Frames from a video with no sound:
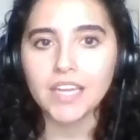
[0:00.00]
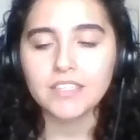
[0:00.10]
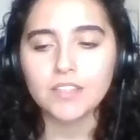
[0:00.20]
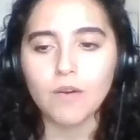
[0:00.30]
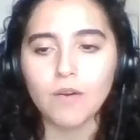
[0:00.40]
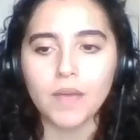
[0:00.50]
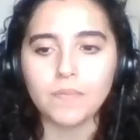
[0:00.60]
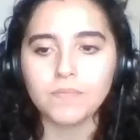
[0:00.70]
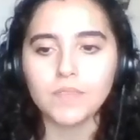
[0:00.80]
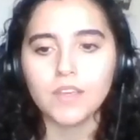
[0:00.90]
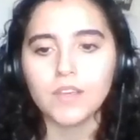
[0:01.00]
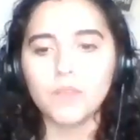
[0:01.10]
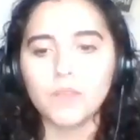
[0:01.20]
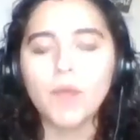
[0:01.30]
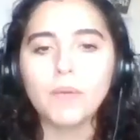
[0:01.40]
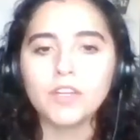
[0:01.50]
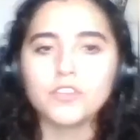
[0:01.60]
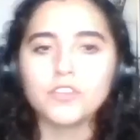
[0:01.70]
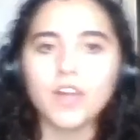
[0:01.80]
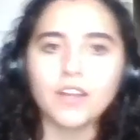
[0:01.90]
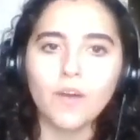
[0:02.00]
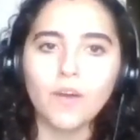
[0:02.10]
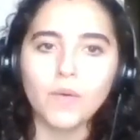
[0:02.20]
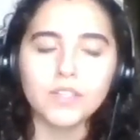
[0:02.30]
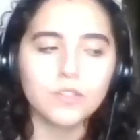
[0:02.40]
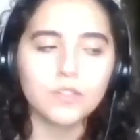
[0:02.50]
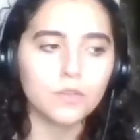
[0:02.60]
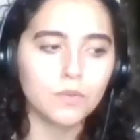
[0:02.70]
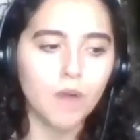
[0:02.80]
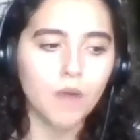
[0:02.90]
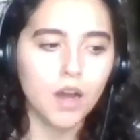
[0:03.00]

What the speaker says: so I'm probably gonna try to go into